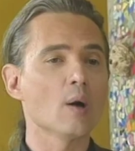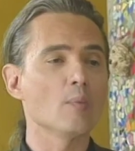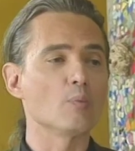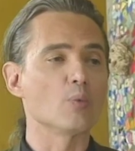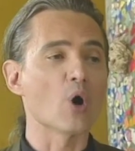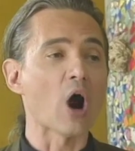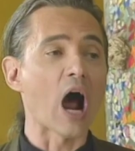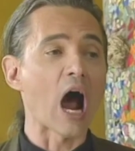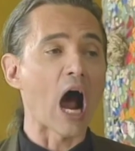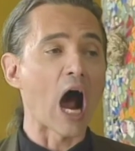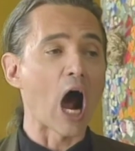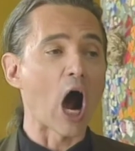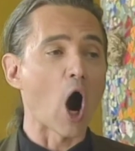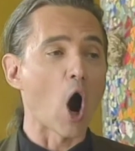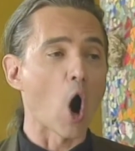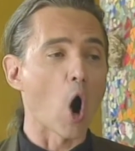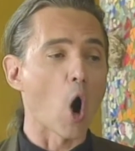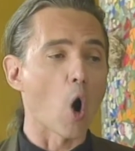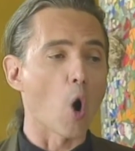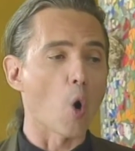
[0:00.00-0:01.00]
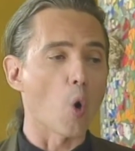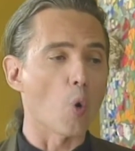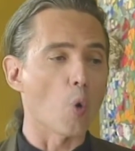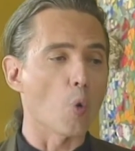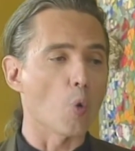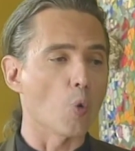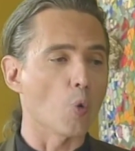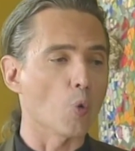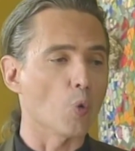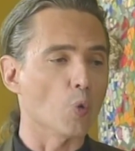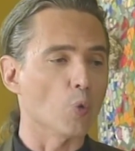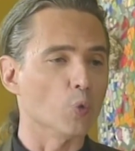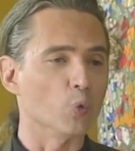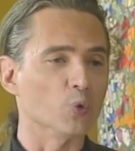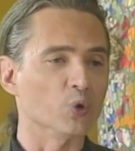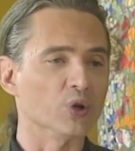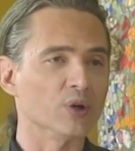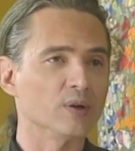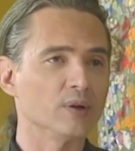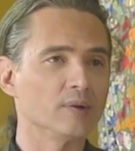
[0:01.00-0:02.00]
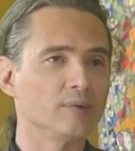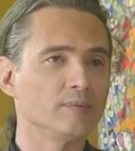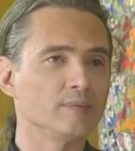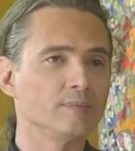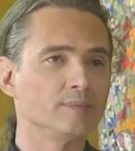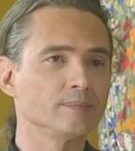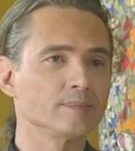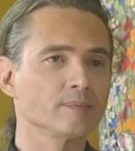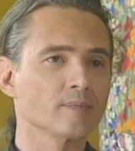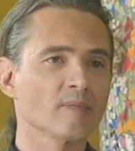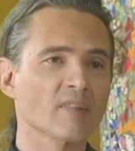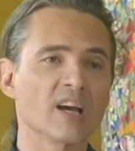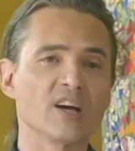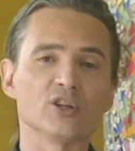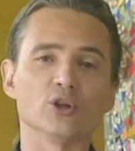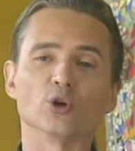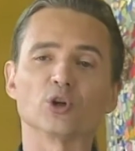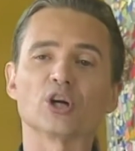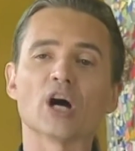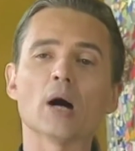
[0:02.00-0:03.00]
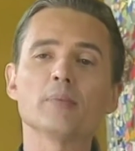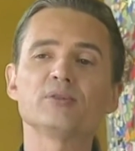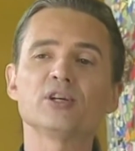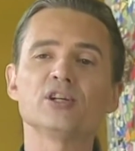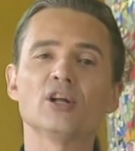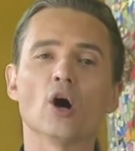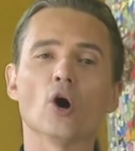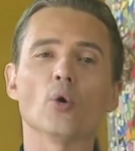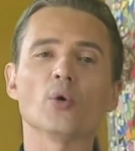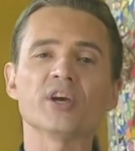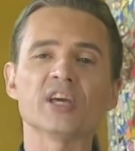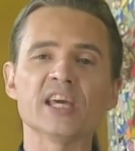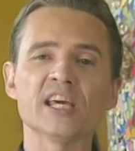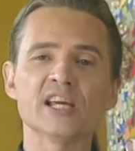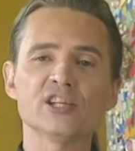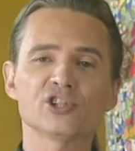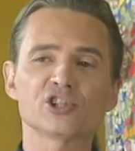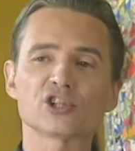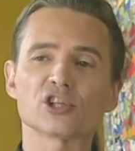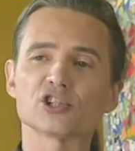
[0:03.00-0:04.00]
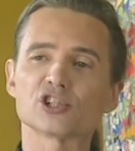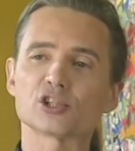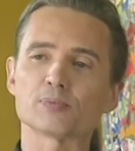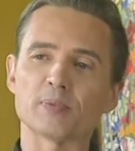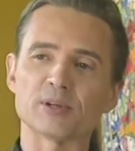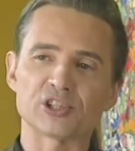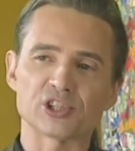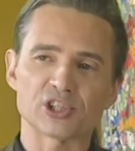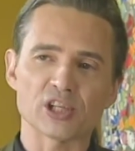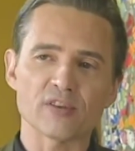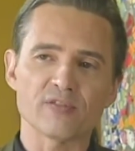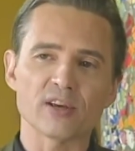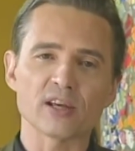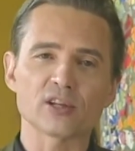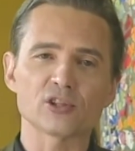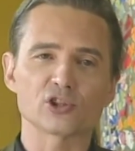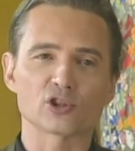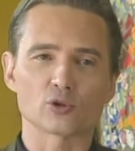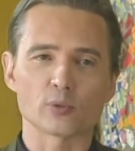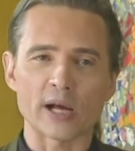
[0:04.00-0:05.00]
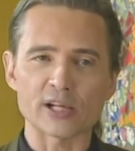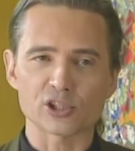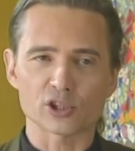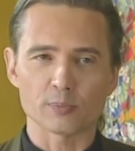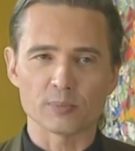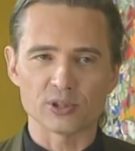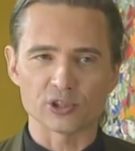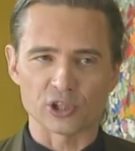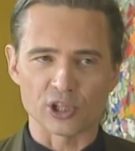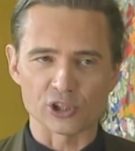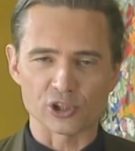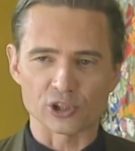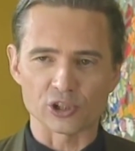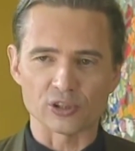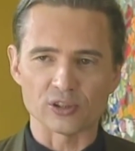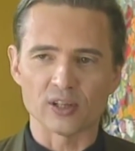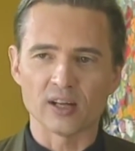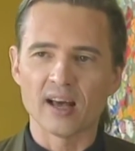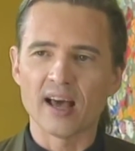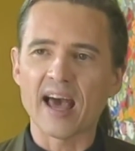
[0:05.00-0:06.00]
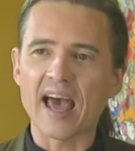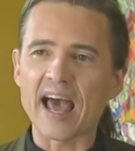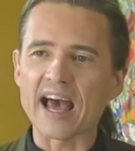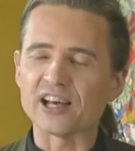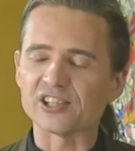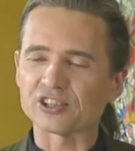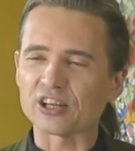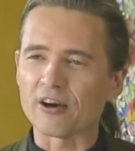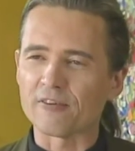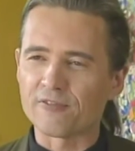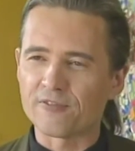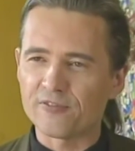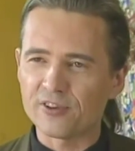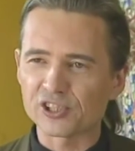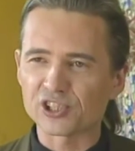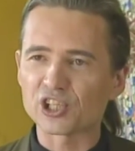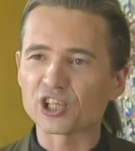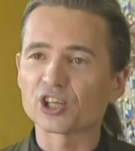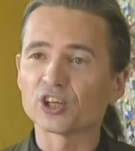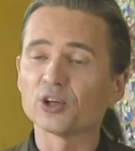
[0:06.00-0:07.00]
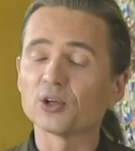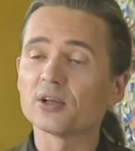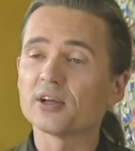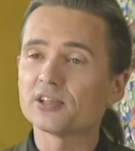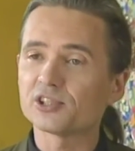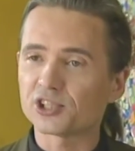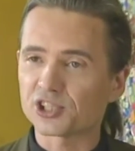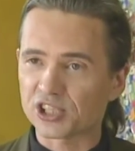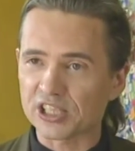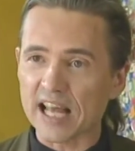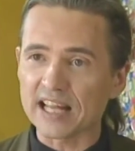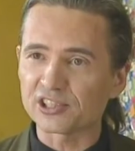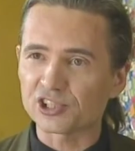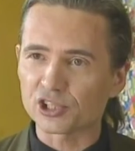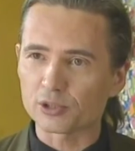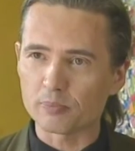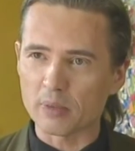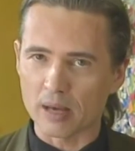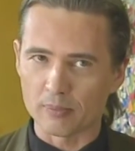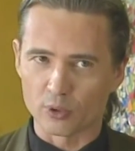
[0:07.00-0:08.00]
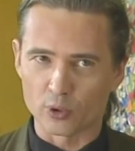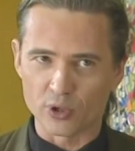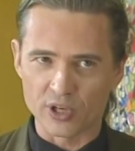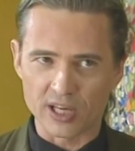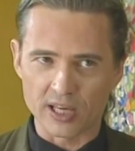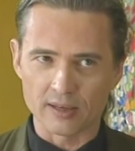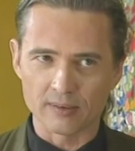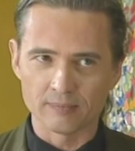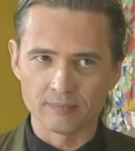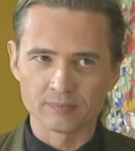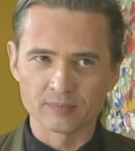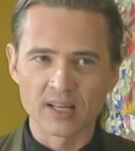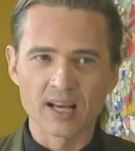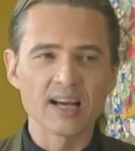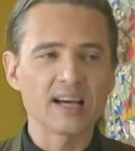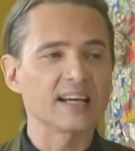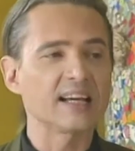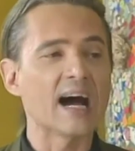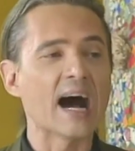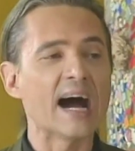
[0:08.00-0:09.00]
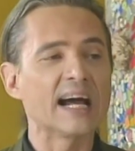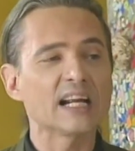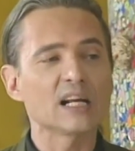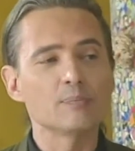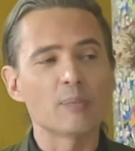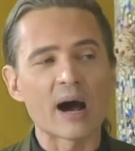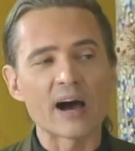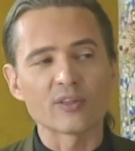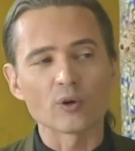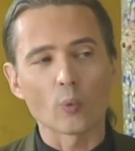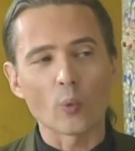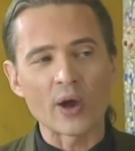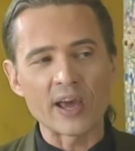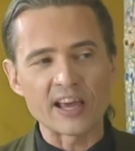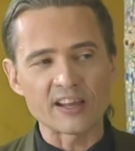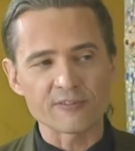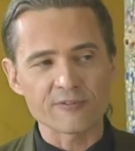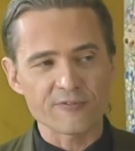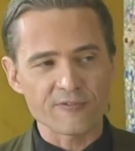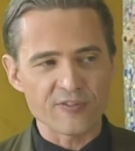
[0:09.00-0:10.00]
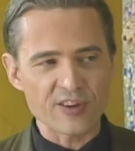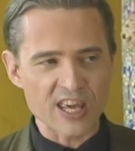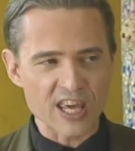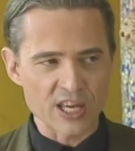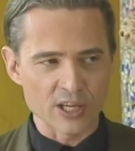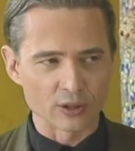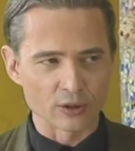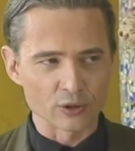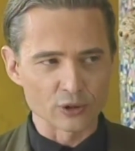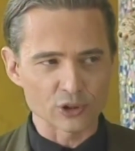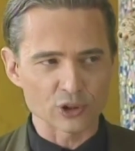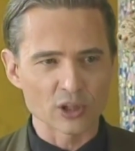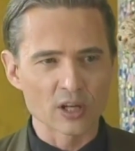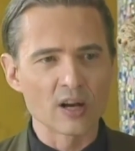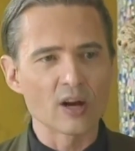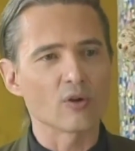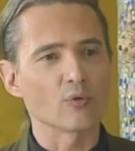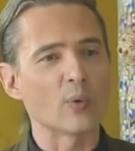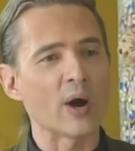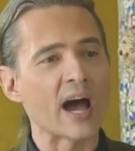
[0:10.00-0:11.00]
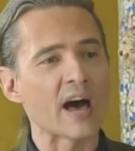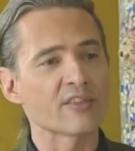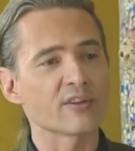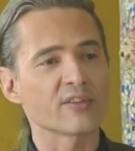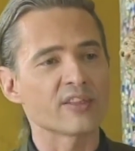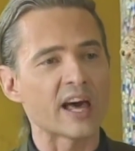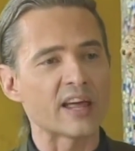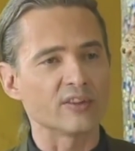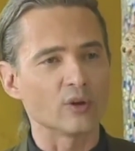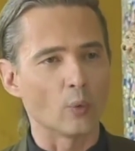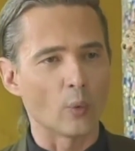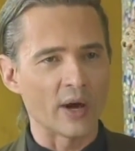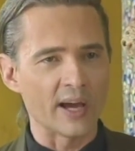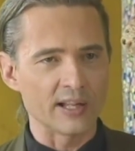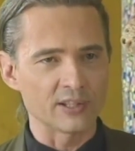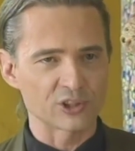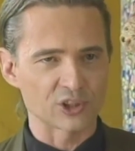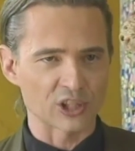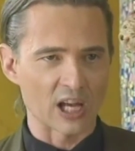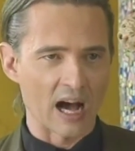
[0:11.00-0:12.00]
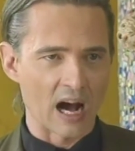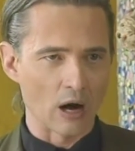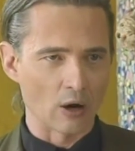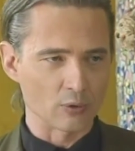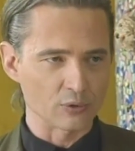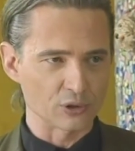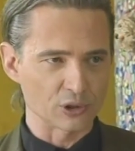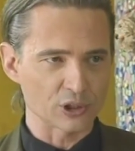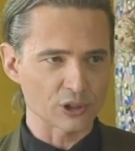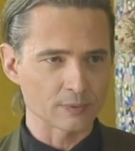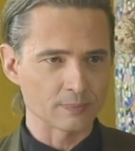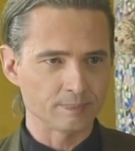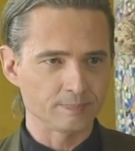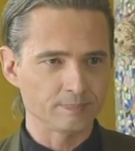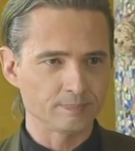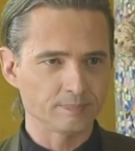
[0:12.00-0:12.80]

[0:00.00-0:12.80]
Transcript: Brown. You'll come to know each specific stretch position as a physical sense memory, guided by the way it feels rather than the way it sounds.